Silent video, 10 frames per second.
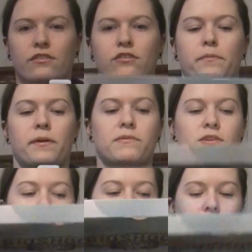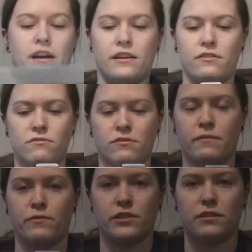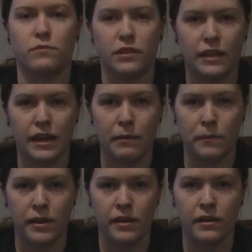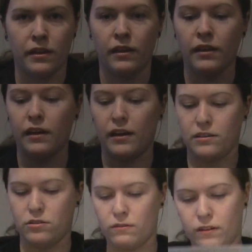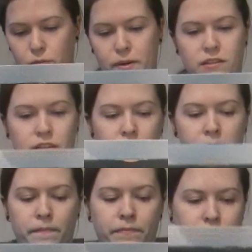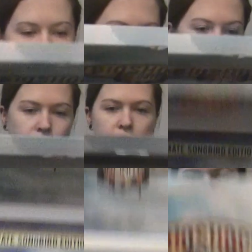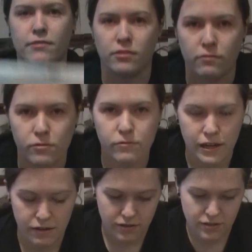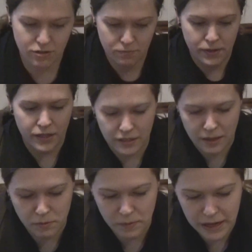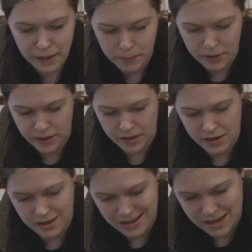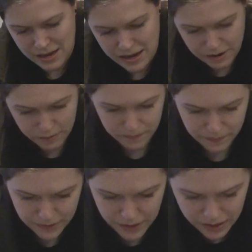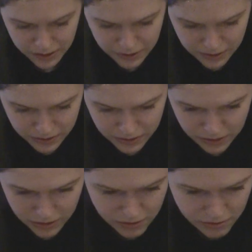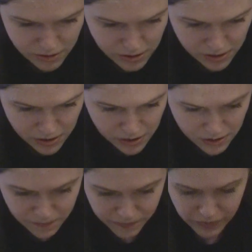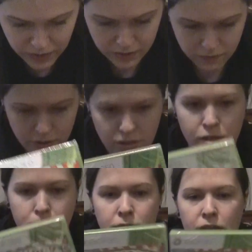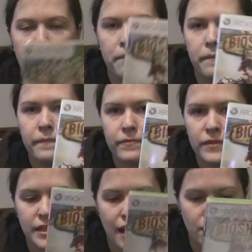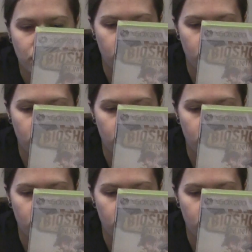you open up the top and you're confronted with the game and two little bits in there. I'm just going to keep this on the floor for now because it's too big to keep on my lap. Now, so first up, game, standard